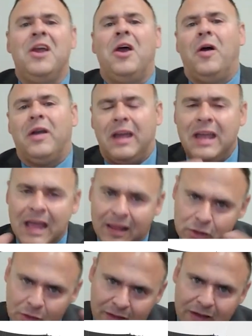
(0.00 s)
Okay,
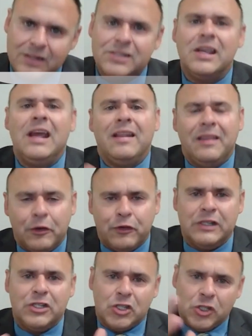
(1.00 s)
so there's
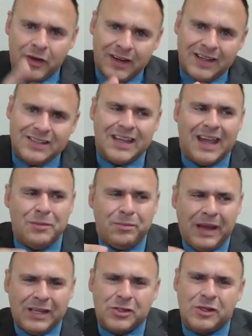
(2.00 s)
different circuits, and
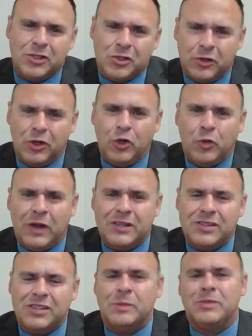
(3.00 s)
based on certain
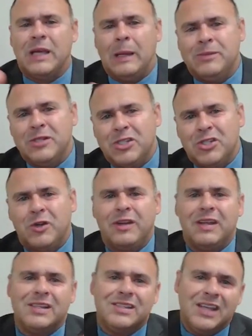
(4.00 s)
nuances, sometimes the
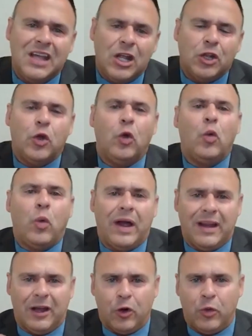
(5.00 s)
circuits don't quite
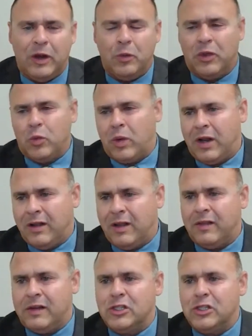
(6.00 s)
agree with one another.